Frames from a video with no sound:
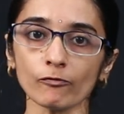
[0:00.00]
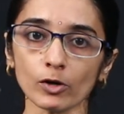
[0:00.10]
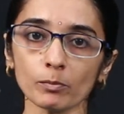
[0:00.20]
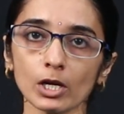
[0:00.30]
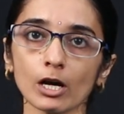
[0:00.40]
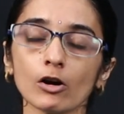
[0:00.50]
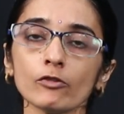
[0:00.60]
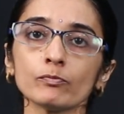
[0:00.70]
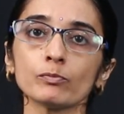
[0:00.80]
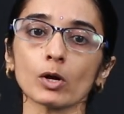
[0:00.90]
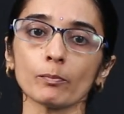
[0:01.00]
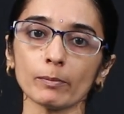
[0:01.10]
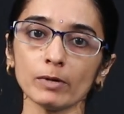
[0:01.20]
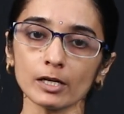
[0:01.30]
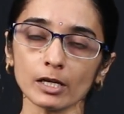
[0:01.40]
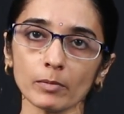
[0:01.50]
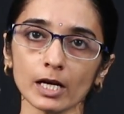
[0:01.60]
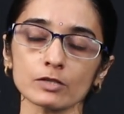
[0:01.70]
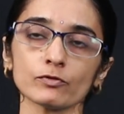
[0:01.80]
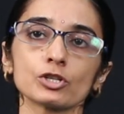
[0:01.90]
formula of probability
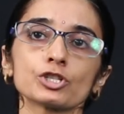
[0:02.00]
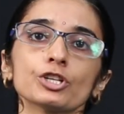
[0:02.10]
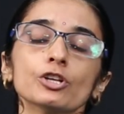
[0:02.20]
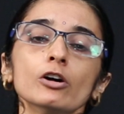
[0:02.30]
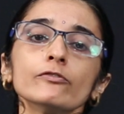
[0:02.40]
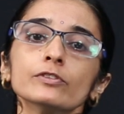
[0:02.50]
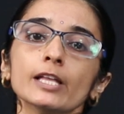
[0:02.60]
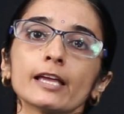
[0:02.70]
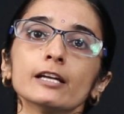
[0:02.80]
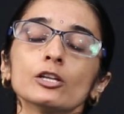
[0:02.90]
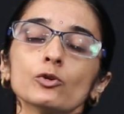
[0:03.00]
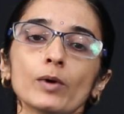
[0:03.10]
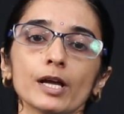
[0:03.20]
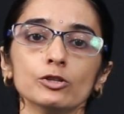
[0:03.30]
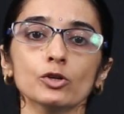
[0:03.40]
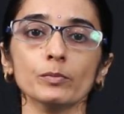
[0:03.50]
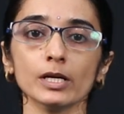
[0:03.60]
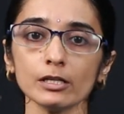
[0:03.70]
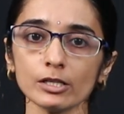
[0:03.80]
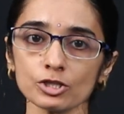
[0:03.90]
mass function of negative
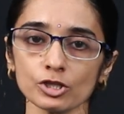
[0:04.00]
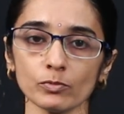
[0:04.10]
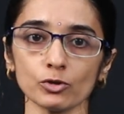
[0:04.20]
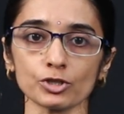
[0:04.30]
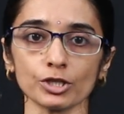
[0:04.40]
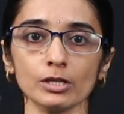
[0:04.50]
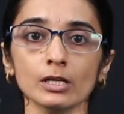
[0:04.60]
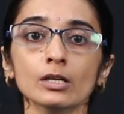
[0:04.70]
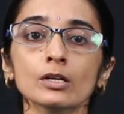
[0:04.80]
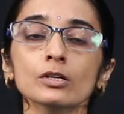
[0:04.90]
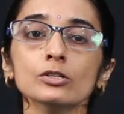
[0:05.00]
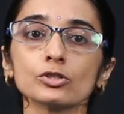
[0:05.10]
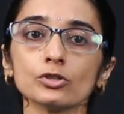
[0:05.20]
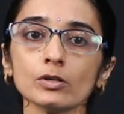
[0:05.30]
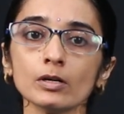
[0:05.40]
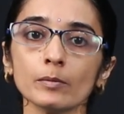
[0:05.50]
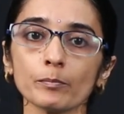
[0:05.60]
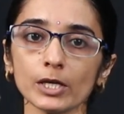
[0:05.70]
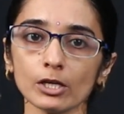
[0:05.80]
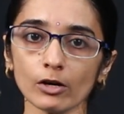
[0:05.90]
binomial distribution. So
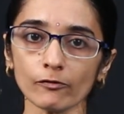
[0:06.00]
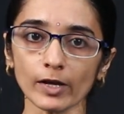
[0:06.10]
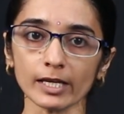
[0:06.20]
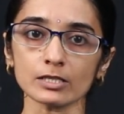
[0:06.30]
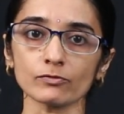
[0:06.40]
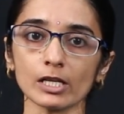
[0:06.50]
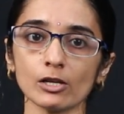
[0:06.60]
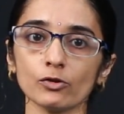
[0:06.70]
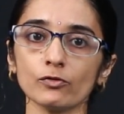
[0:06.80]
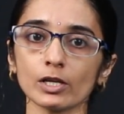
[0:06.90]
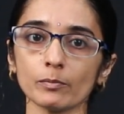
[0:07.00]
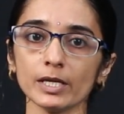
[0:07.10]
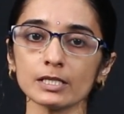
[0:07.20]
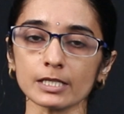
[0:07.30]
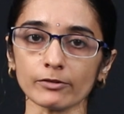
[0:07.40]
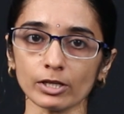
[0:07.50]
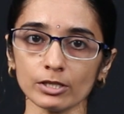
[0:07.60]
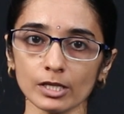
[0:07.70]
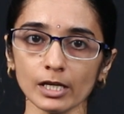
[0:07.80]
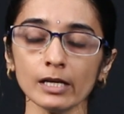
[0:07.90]
P of x value will be
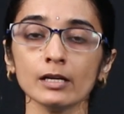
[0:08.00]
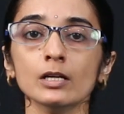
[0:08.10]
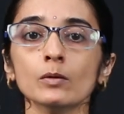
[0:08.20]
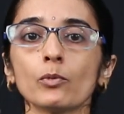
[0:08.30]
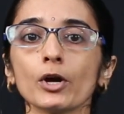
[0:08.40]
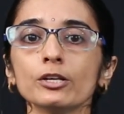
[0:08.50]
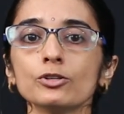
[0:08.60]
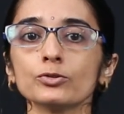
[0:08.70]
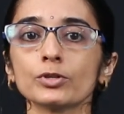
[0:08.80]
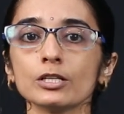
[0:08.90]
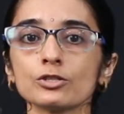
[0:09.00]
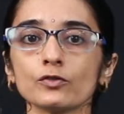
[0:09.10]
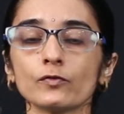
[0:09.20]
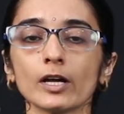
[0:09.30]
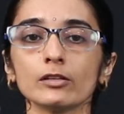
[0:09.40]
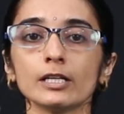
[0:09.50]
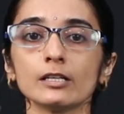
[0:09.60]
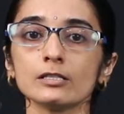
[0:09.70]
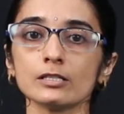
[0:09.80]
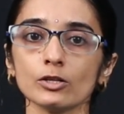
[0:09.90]
70. 0.2 raised to 5 that
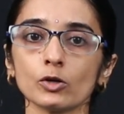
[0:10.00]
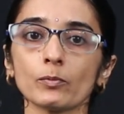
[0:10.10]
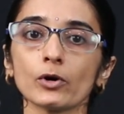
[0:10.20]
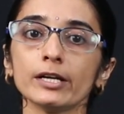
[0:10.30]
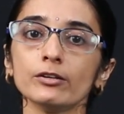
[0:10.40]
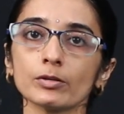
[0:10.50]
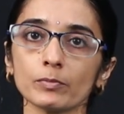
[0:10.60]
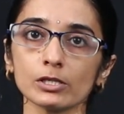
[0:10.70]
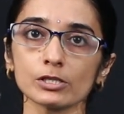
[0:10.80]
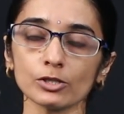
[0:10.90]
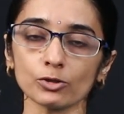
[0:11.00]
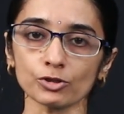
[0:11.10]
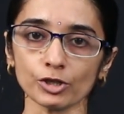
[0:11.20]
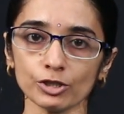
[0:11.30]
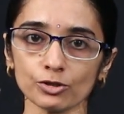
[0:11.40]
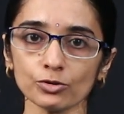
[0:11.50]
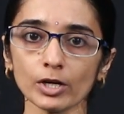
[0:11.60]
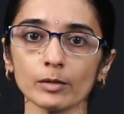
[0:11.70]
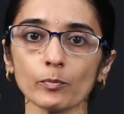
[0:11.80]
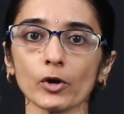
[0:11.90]
is 0.00032
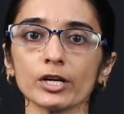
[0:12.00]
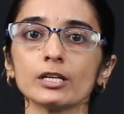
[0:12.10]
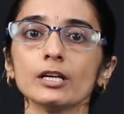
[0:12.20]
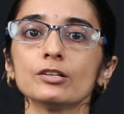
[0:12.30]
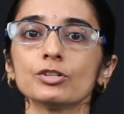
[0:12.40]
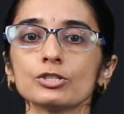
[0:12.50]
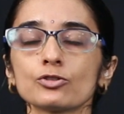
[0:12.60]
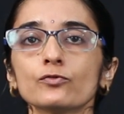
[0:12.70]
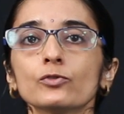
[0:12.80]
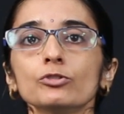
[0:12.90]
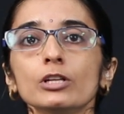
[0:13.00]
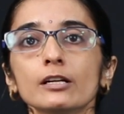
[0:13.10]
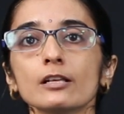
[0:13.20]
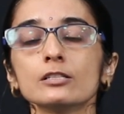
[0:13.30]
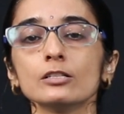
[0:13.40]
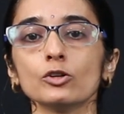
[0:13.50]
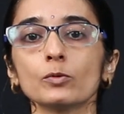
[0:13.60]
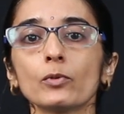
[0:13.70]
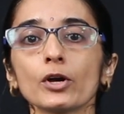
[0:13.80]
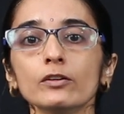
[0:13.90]
and 0.8 raised to 4 that is
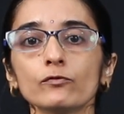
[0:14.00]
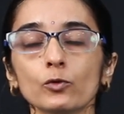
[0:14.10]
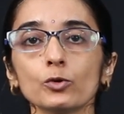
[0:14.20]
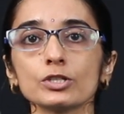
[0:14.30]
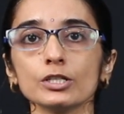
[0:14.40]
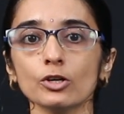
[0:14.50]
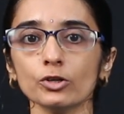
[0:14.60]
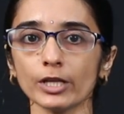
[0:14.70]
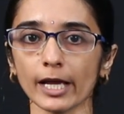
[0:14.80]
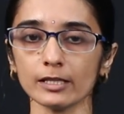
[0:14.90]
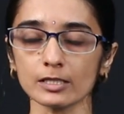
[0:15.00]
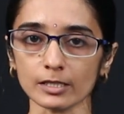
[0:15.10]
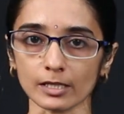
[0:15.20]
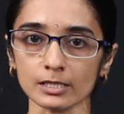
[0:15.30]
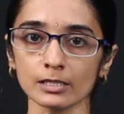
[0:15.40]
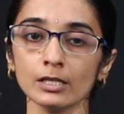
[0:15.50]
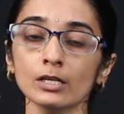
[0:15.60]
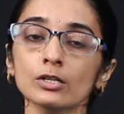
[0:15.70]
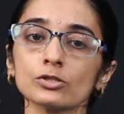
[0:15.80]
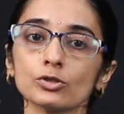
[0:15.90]
0.4096.
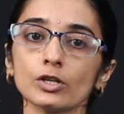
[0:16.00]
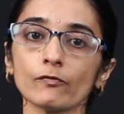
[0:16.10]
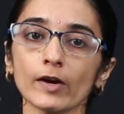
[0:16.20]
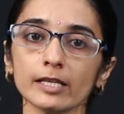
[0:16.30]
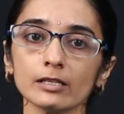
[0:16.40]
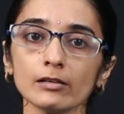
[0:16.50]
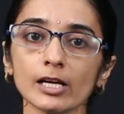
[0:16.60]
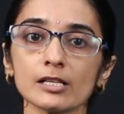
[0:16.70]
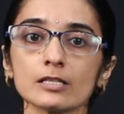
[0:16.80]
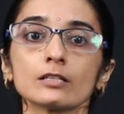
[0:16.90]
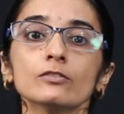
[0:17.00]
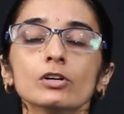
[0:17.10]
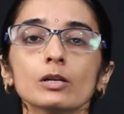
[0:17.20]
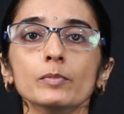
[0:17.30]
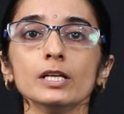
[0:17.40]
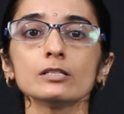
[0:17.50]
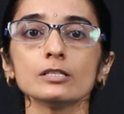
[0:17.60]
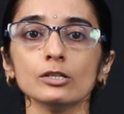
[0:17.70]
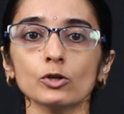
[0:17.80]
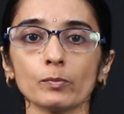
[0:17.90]
So the final answer will be
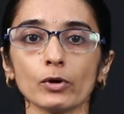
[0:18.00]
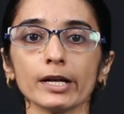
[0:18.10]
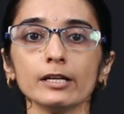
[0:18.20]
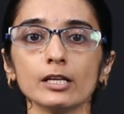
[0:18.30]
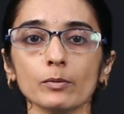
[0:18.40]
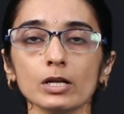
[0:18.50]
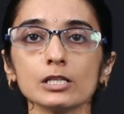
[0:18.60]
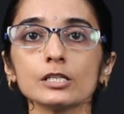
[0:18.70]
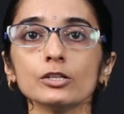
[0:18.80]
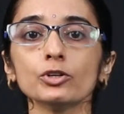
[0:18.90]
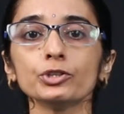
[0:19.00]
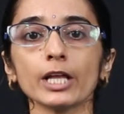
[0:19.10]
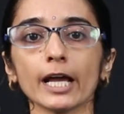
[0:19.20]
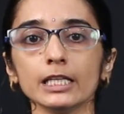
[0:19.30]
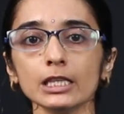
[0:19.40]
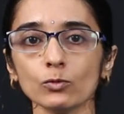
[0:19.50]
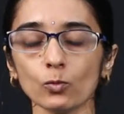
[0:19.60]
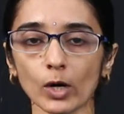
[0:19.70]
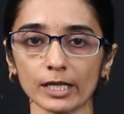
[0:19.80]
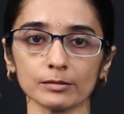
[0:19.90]

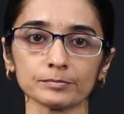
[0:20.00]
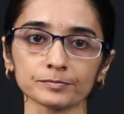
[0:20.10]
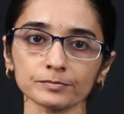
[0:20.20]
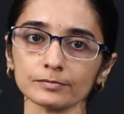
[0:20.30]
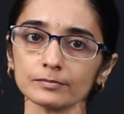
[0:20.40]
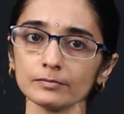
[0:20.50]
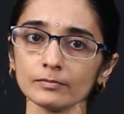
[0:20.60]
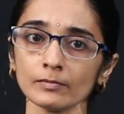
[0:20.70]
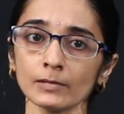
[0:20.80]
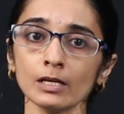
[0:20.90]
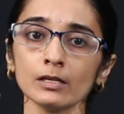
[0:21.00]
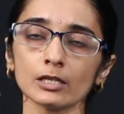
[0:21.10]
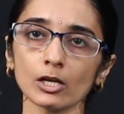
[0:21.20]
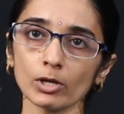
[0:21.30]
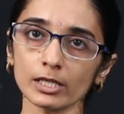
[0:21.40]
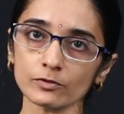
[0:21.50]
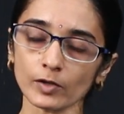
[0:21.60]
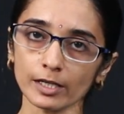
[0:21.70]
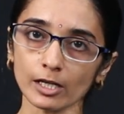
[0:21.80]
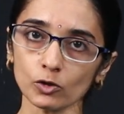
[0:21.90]
0.0091. Now let's
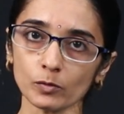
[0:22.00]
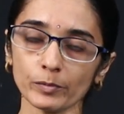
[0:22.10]
find out